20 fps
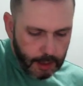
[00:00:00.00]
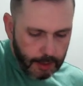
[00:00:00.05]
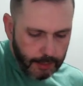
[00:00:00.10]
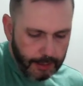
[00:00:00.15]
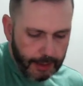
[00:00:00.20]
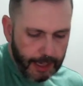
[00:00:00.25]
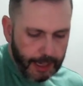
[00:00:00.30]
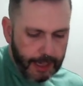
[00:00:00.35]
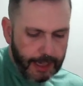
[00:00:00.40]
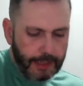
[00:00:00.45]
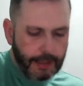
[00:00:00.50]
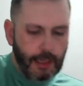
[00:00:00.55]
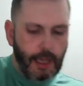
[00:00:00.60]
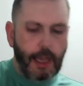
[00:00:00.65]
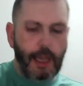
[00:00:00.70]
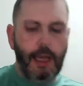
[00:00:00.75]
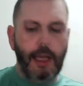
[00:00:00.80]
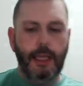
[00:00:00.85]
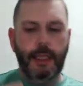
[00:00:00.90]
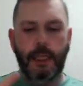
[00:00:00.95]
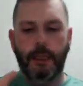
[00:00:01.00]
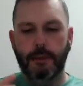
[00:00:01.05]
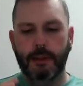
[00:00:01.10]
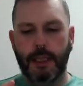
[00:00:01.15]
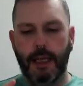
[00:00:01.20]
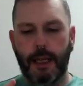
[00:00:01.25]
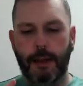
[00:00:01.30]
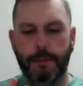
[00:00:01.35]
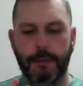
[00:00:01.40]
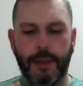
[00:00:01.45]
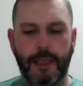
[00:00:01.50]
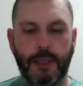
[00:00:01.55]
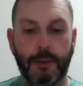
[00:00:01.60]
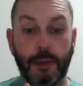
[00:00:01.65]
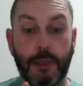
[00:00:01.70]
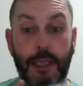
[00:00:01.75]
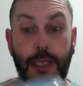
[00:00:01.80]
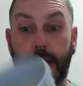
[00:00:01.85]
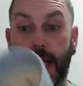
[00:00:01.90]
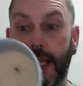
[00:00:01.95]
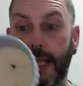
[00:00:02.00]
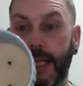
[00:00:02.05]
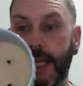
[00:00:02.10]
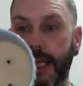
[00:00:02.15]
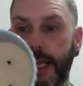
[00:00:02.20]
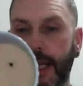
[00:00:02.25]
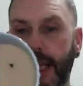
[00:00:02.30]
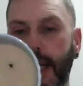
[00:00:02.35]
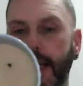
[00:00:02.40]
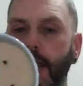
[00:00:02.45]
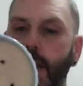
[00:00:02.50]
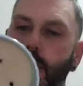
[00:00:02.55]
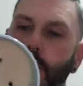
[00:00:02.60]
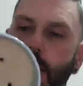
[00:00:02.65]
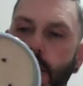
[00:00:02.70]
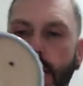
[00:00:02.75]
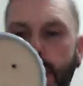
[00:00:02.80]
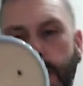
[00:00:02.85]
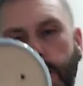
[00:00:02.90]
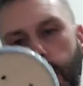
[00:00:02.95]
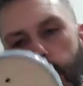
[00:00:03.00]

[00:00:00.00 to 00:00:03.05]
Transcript: Then I used up, this was a Yankee Candle one as